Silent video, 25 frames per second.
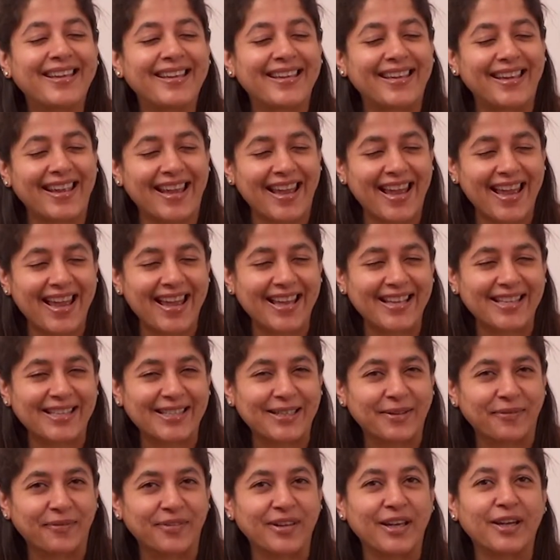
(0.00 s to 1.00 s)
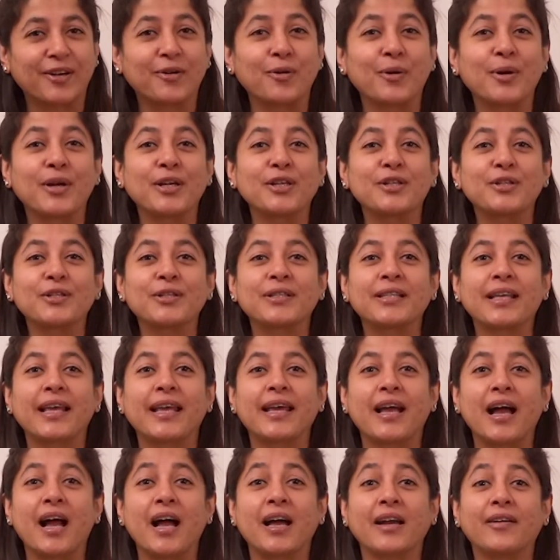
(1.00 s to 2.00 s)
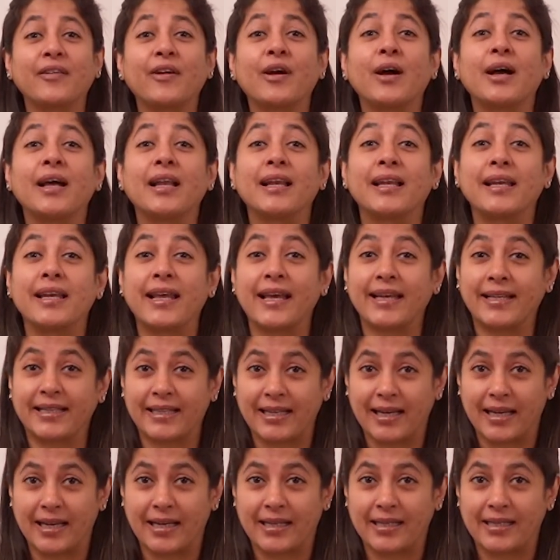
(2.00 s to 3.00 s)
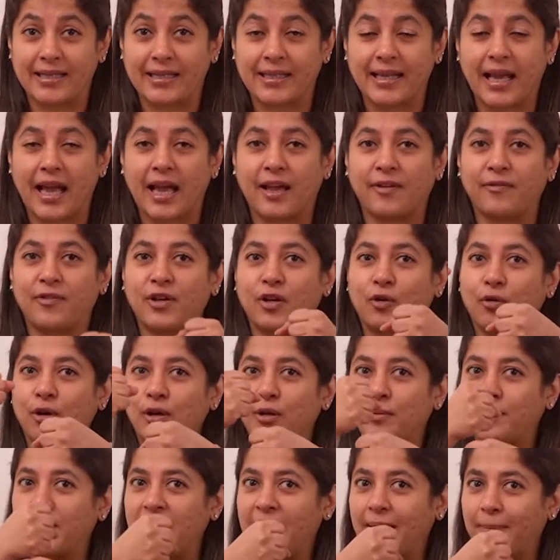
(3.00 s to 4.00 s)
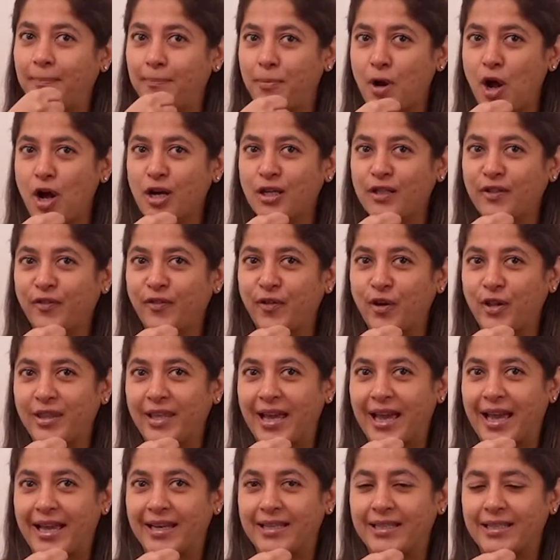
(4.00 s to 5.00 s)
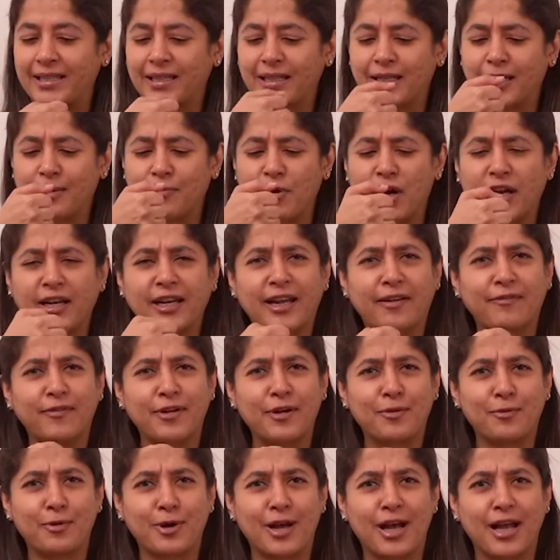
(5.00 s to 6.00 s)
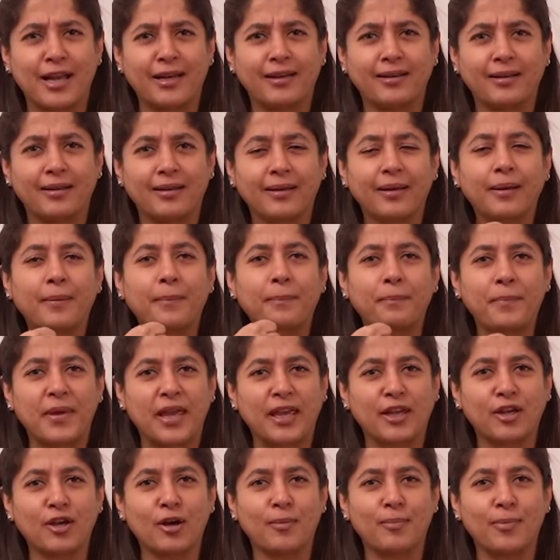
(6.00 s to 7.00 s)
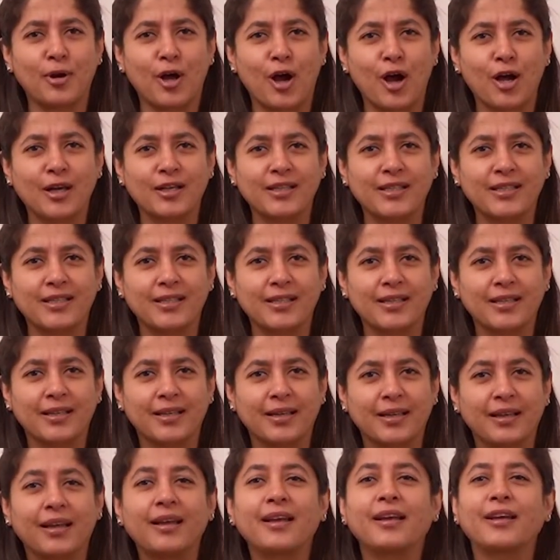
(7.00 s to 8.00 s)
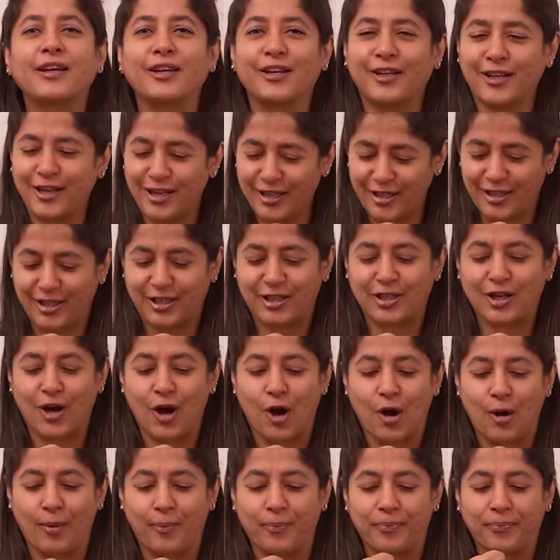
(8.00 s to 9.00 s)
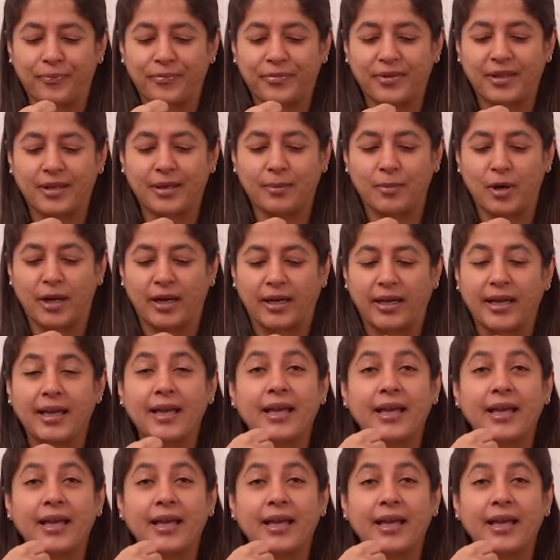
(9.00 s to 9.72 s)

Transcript: Yes, we are going to say our letters and we are going to make blocks for that. Come on everyone, make your blocks. Good job. Come on.